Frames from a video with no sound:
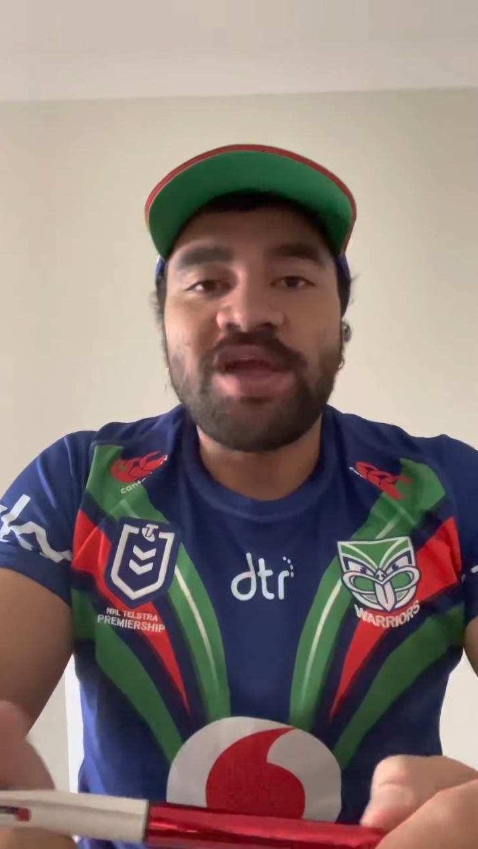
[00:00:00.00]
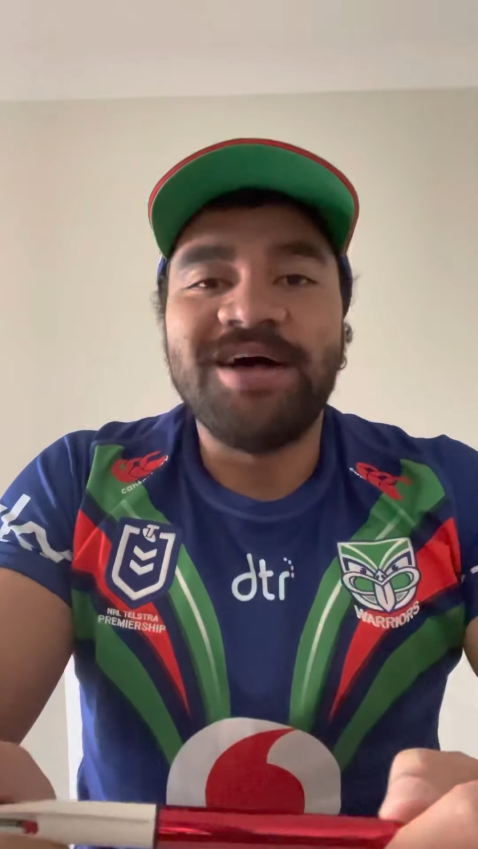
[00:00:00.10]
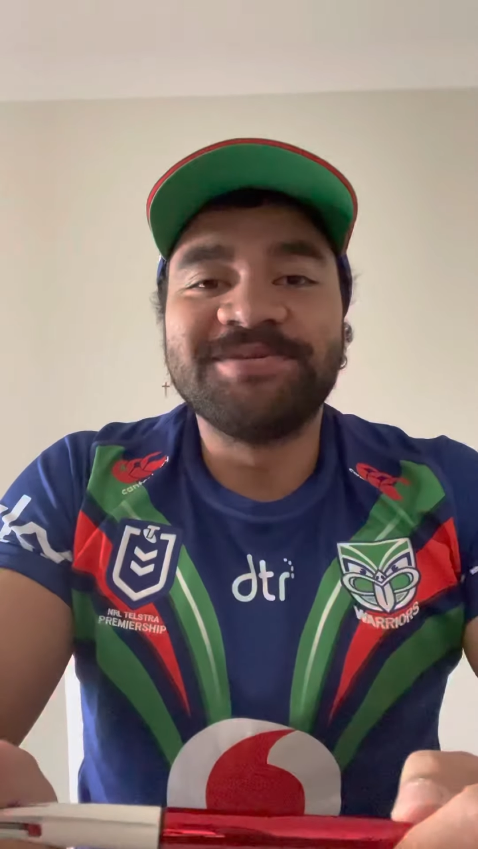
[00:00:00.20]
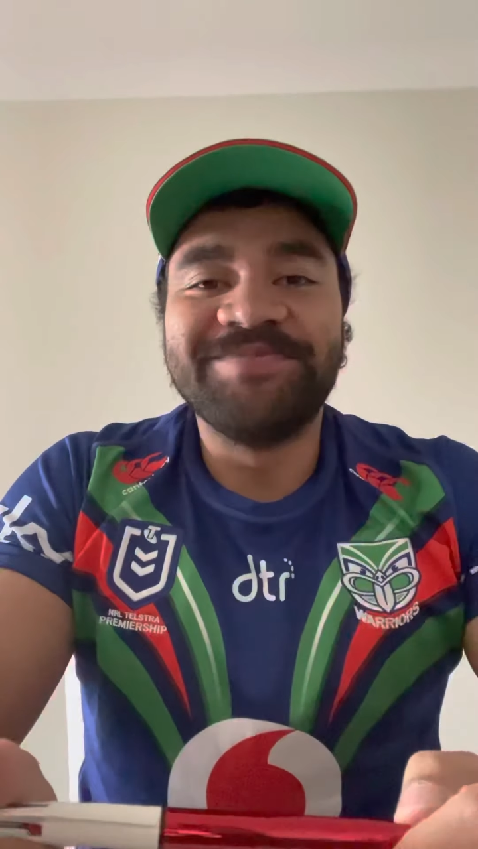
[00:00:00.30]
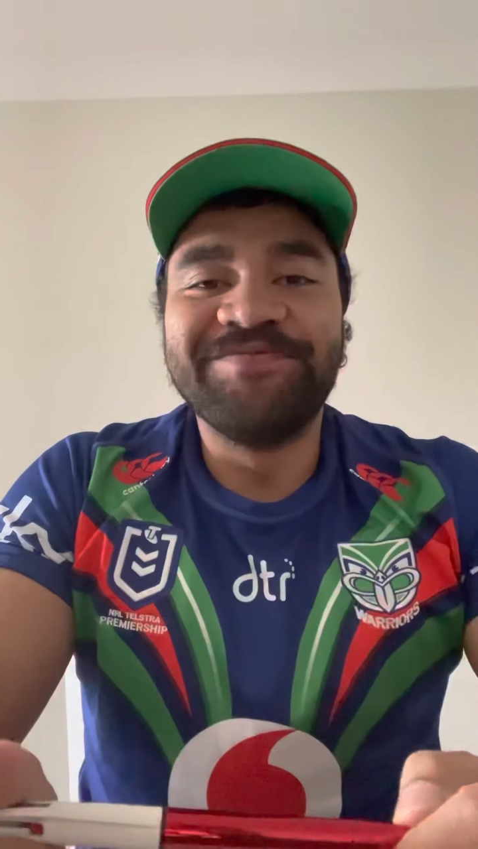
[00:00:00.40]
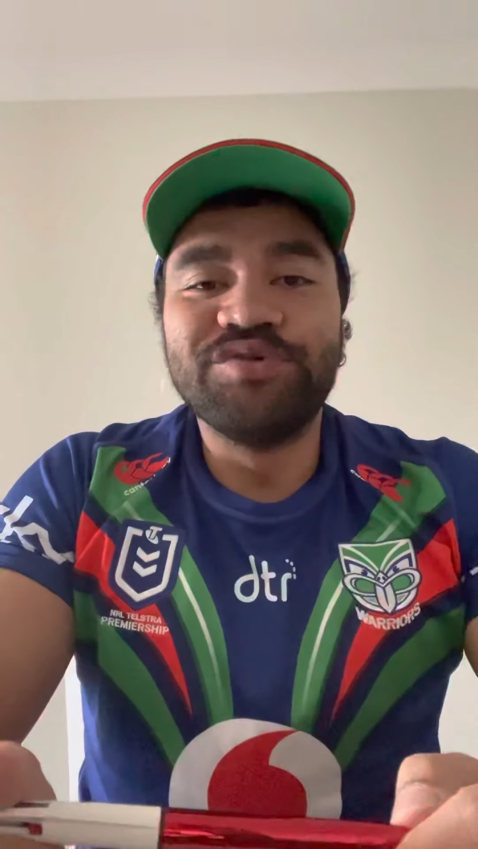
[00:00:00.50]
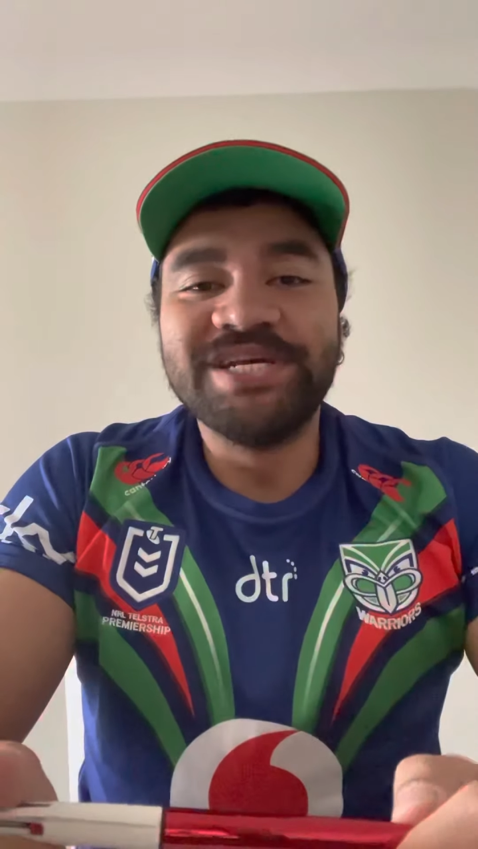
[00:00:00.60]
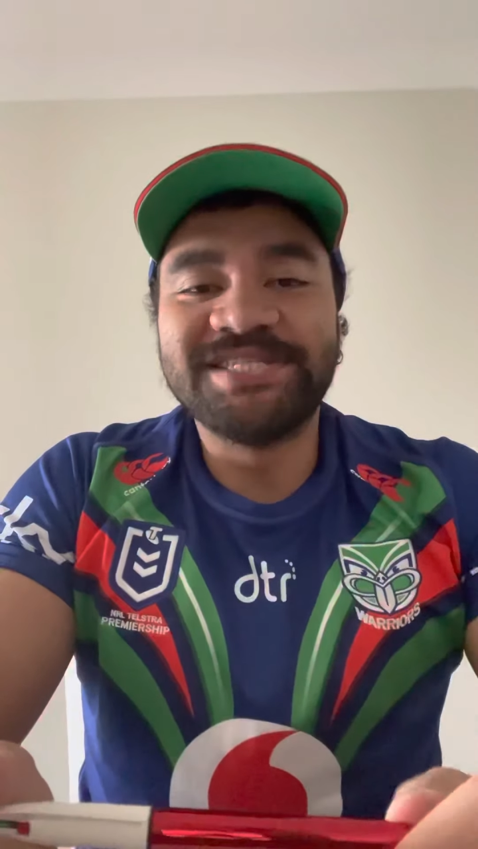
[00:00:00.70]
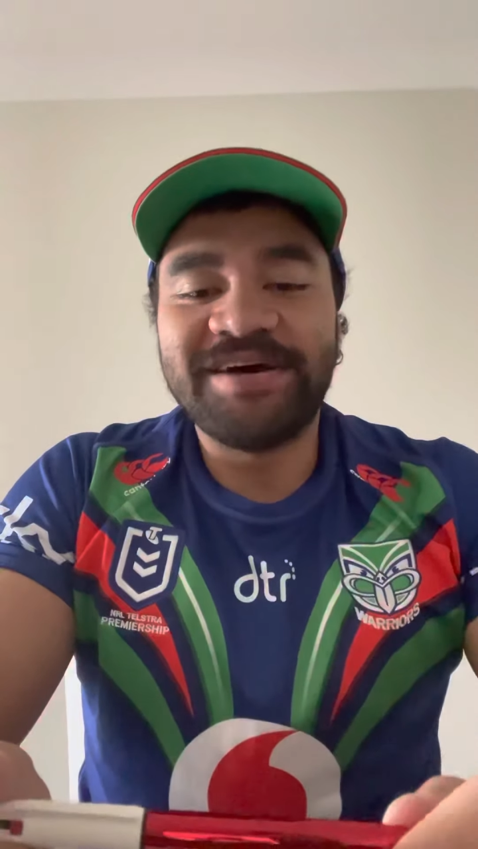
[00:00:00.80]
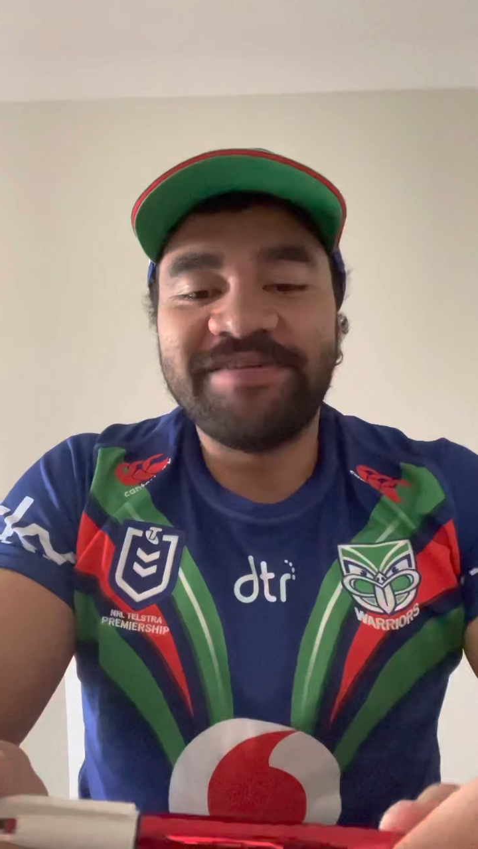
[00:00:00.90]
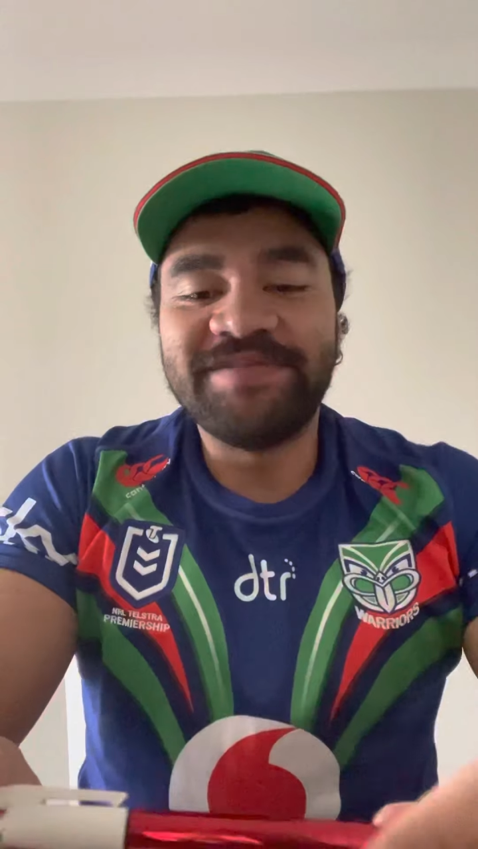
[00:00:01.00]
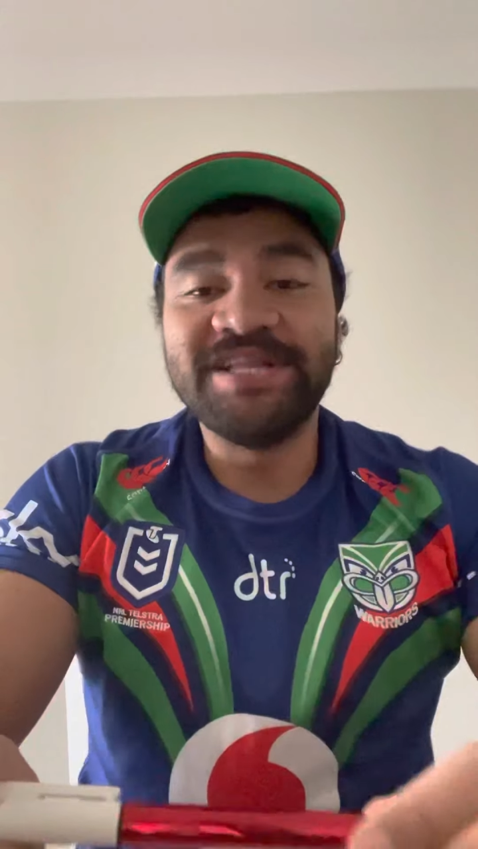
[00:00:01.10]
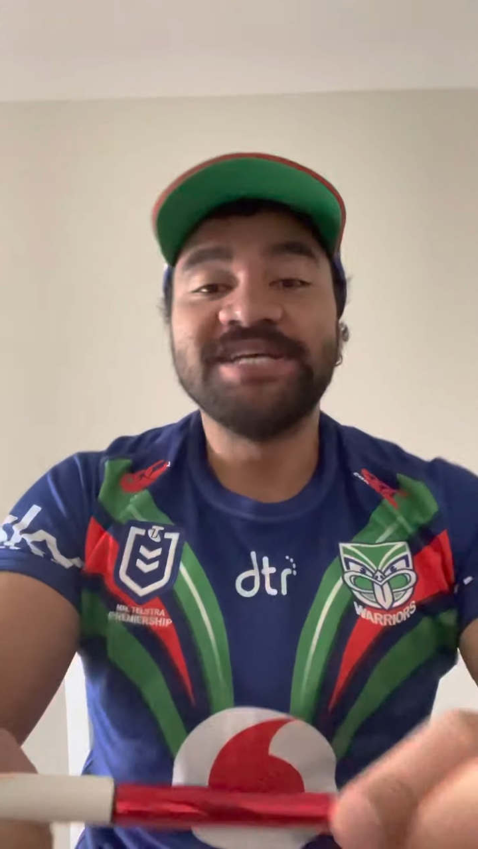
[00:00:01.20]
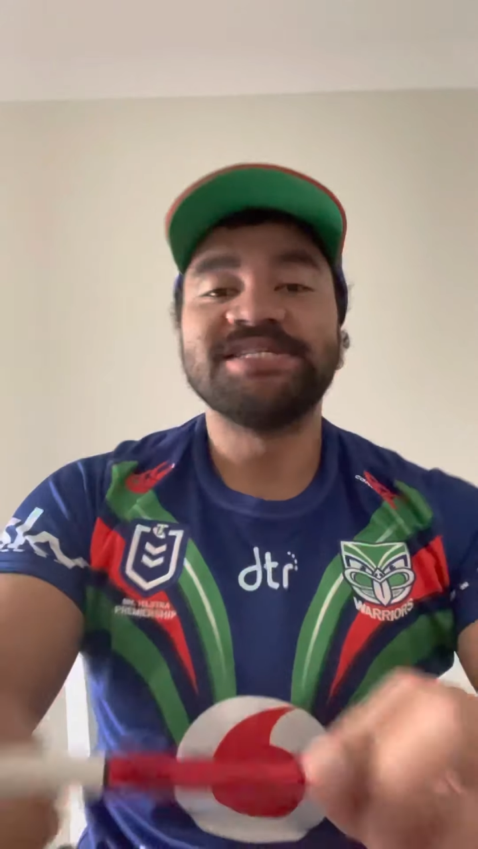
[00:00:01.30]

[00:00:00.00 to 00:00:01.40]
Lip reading: some footy stuff, league